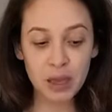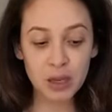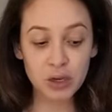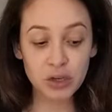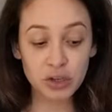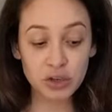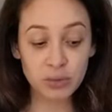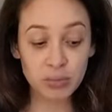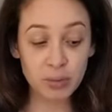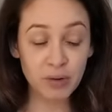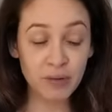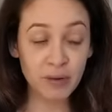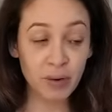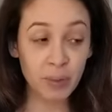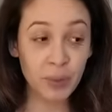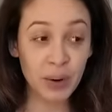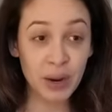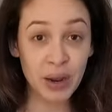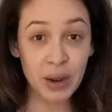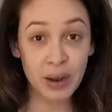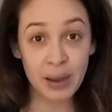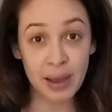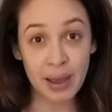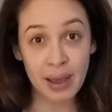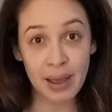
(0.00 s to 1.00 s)
Tomorrow we
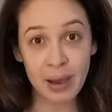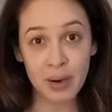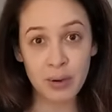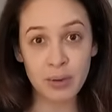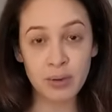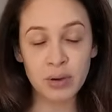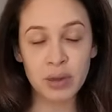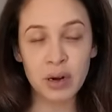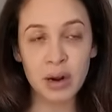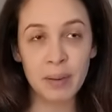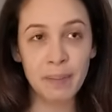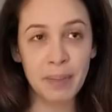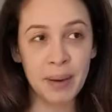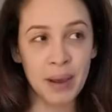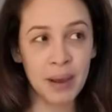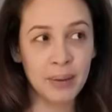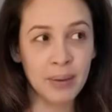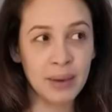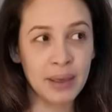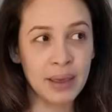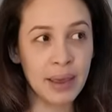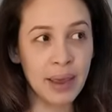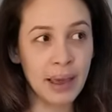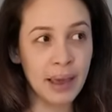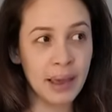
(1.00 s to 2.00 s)
are out and about
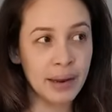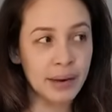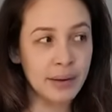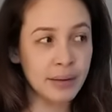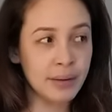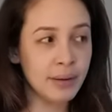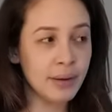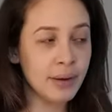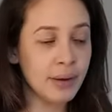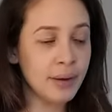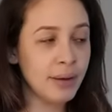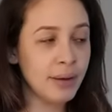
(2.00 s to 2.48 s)
again.